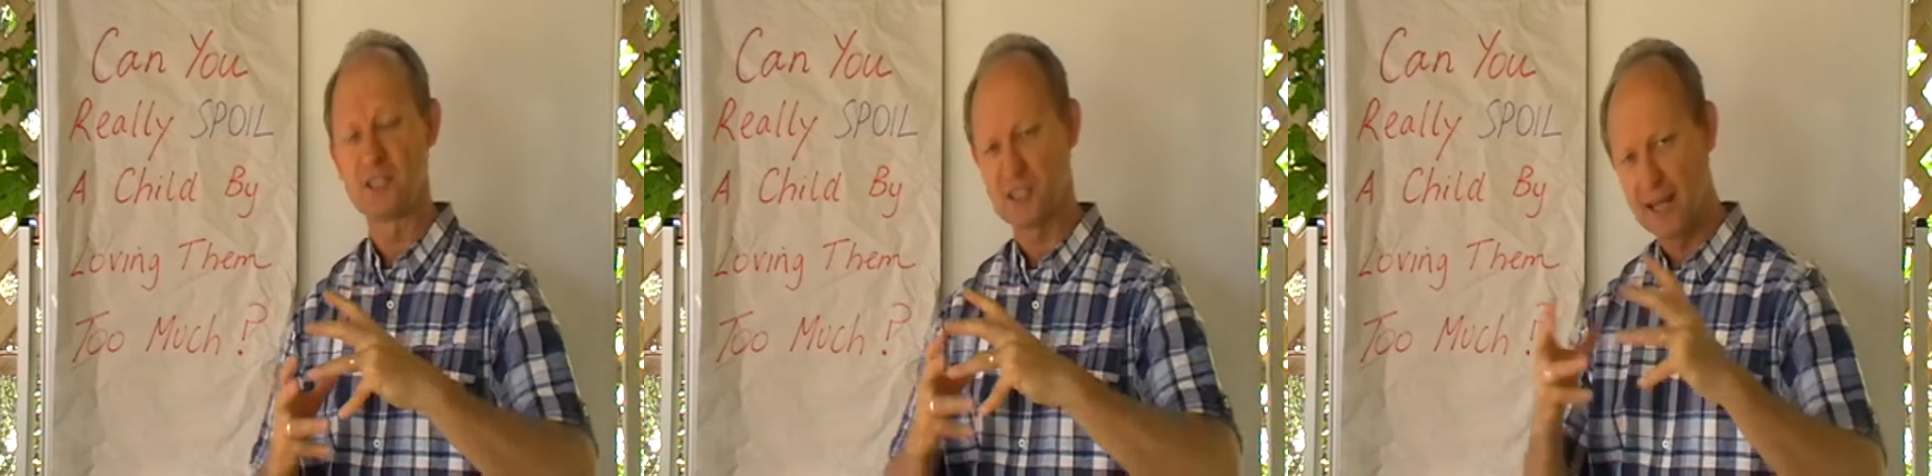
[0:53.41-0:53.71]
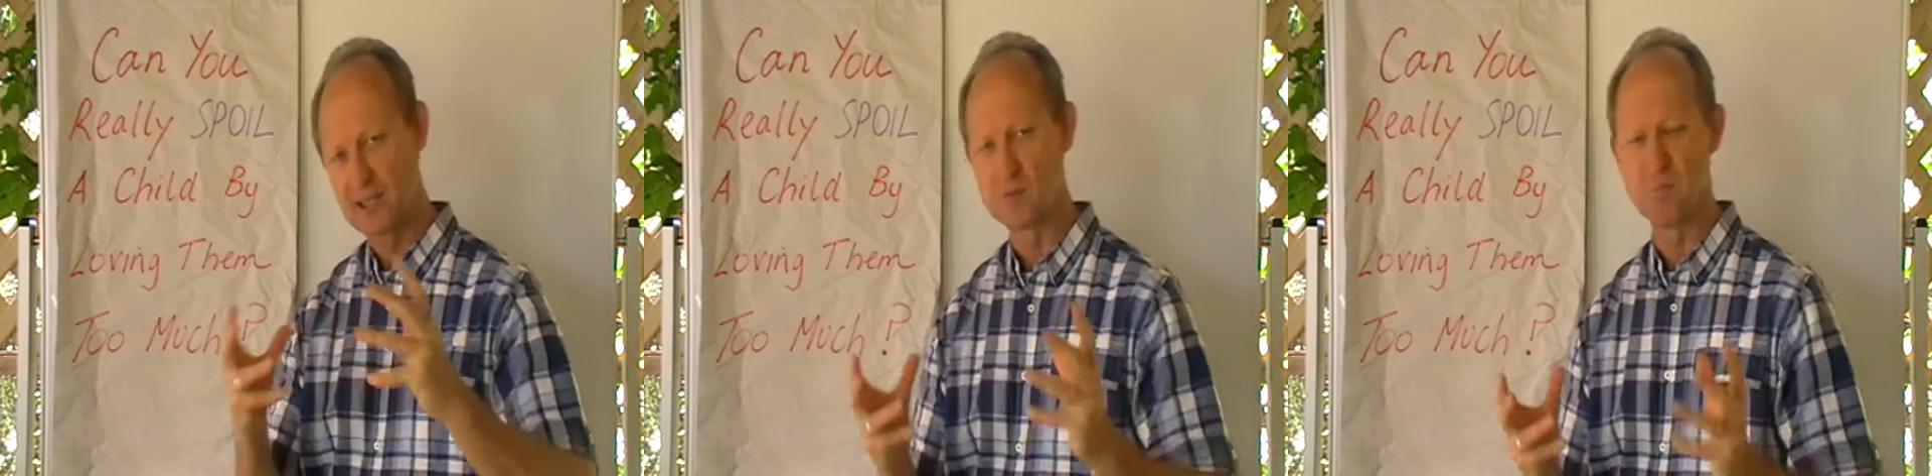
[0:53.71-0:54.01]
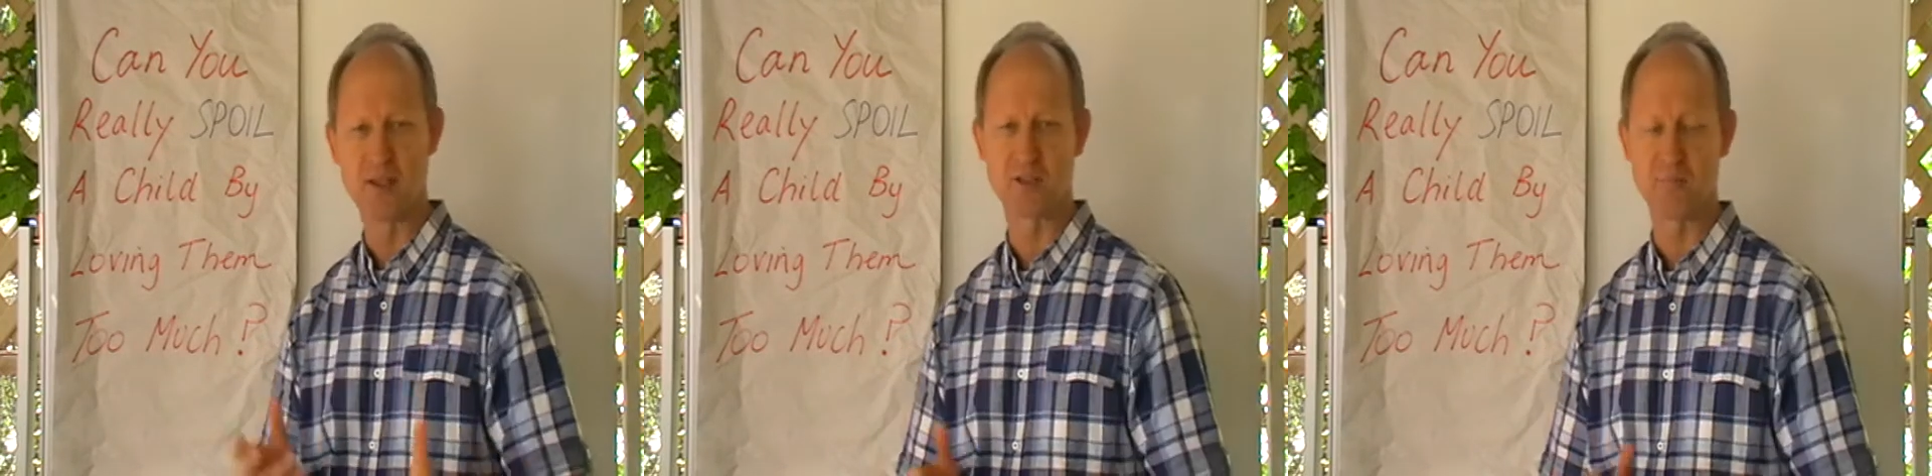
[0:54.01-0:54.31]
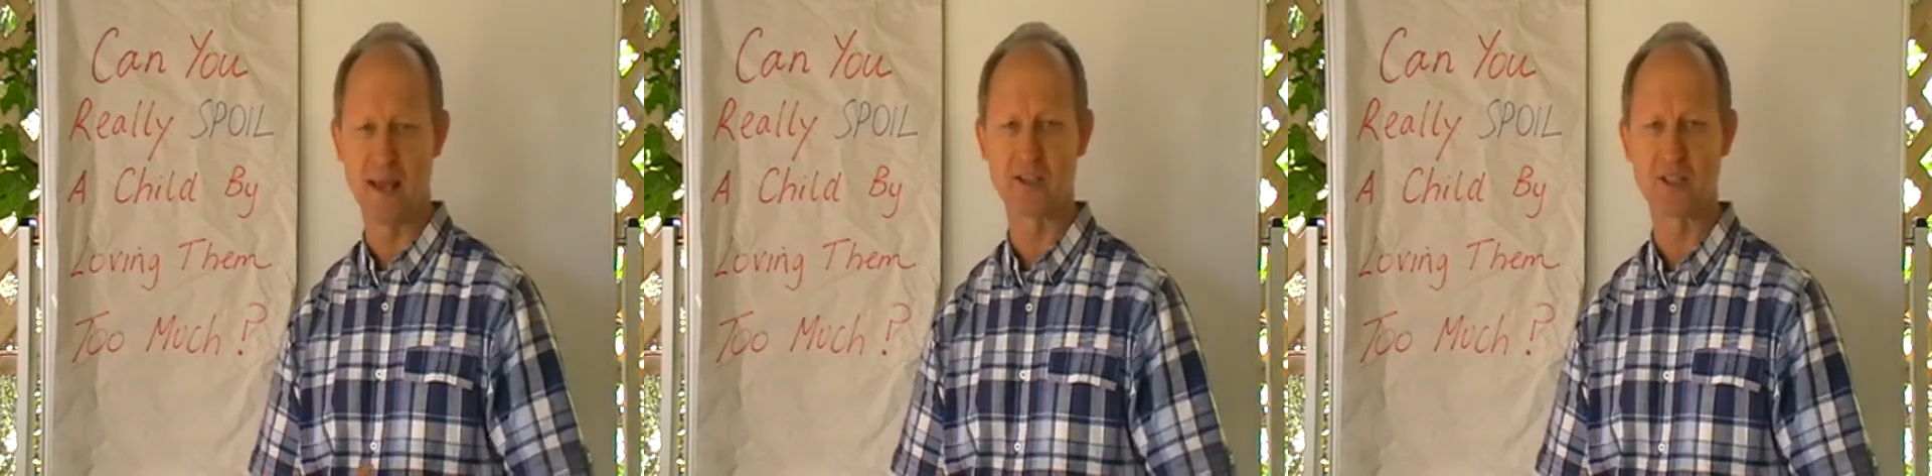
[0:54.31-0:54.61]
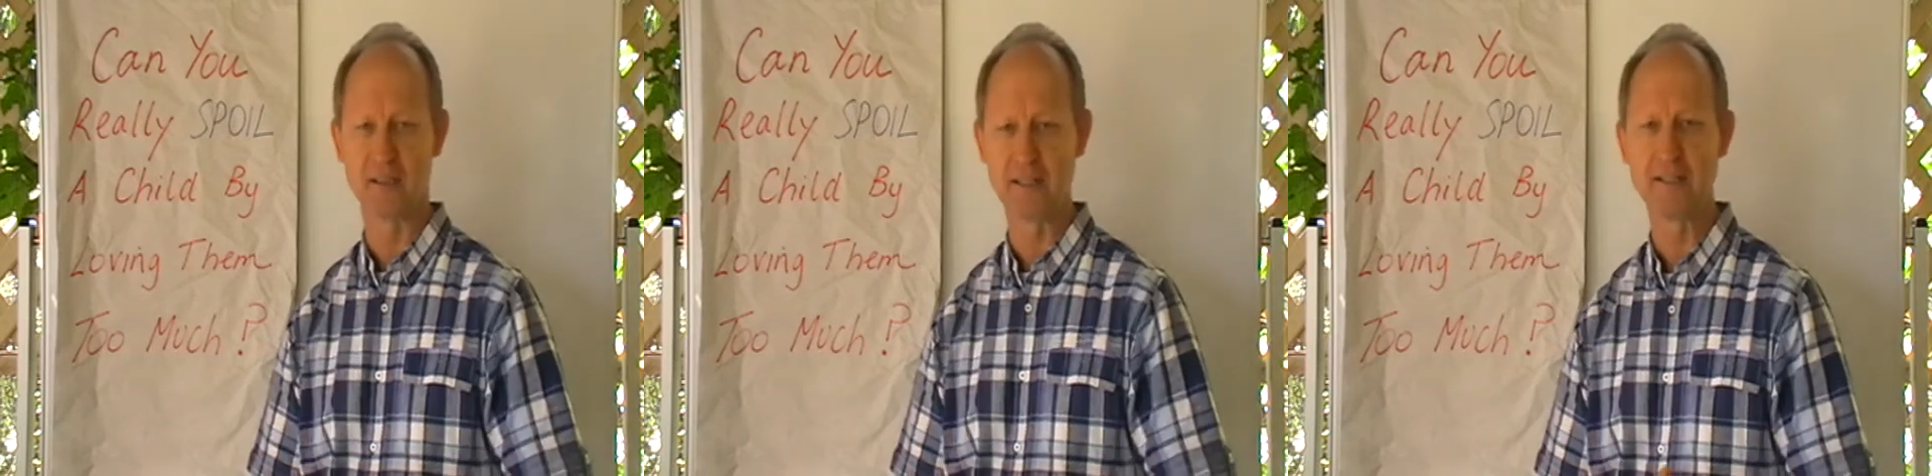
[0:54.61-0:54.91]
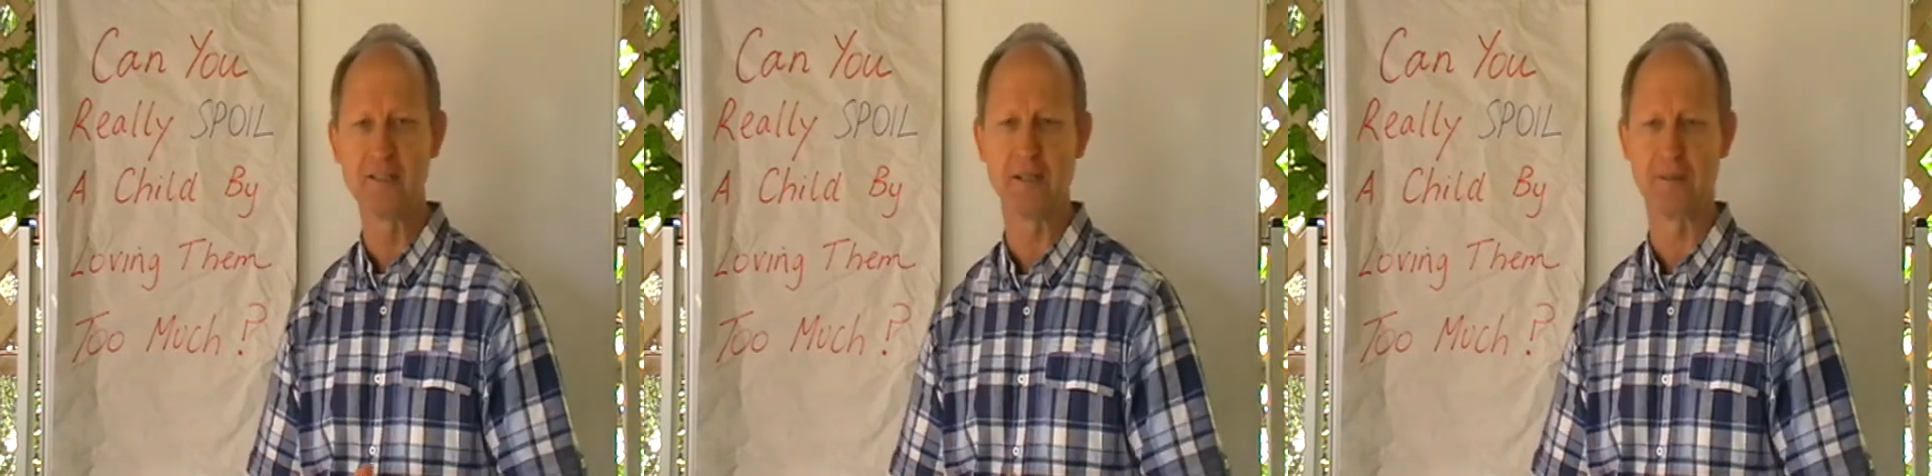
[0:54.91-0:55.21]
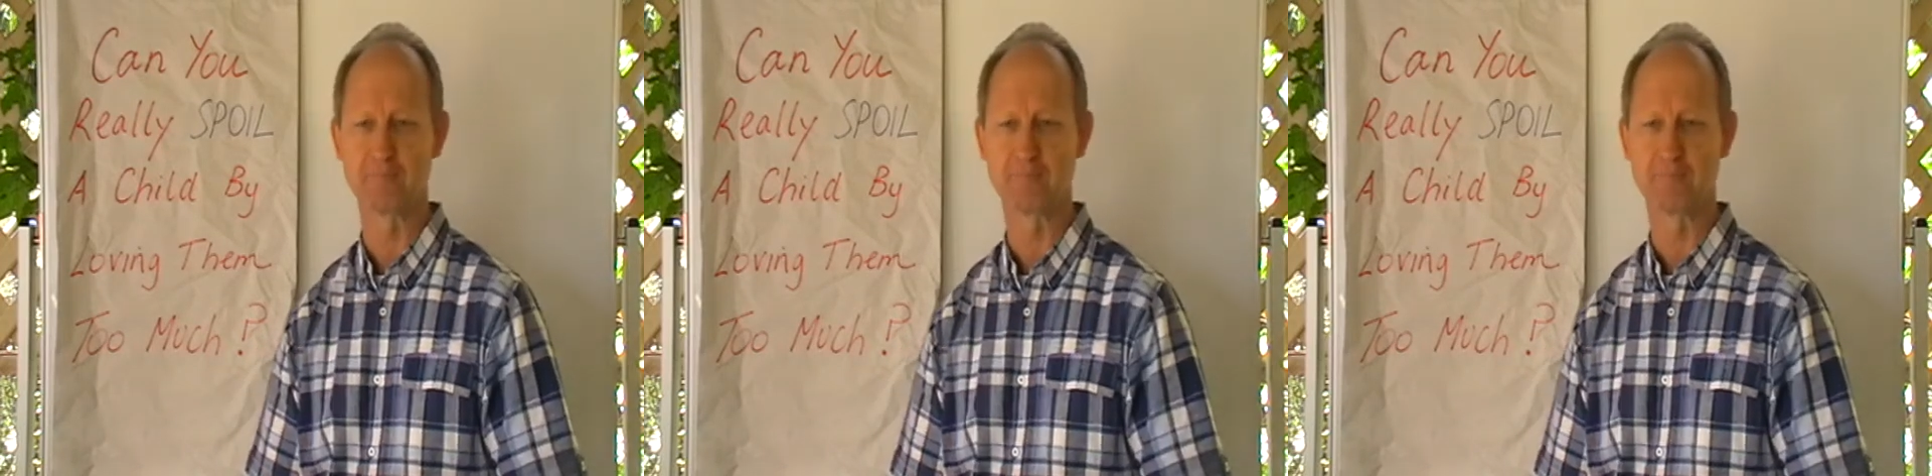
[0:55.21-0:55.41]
son's masculinity.